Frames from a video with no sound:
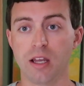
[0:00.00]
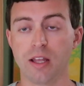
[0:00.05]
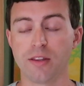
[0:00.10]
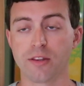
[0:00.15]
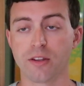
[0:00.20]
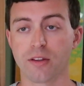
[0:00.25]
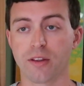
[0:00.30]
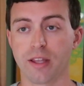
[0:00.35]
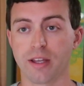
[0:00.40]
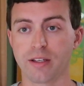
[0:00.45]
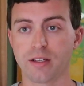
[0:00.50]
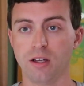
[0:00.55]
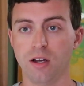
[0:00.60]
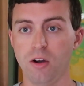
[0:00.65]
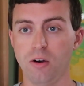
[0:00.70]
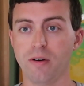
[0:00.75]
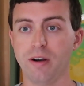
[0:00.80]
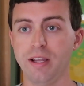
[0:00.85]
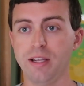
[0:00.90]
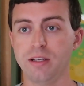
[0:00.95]
And they're like,
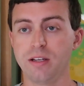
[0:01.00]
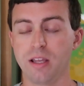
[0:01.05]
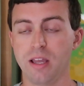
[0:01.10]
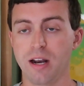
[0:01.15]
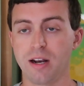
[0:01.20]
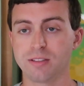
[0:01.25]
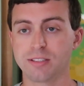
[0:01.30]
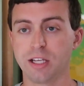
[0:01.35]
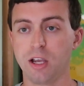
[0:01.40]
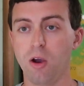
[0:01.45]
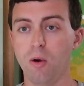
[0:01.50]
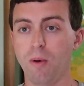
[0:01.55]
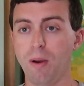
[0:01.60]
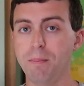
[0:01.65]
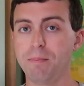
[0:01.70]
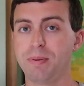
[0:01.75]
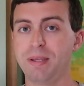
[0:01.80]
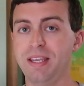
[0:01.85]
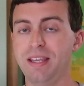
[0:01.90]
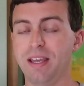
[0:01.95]
all right. And I was like, oh,
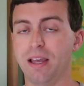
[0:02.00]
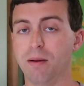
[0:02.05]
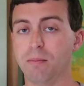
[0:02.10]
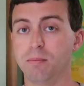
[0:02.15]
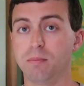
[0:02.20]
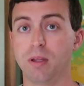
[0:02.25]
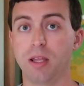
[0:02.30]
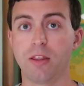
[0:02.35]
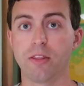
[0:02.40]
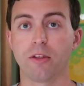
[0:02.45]
I'm PM.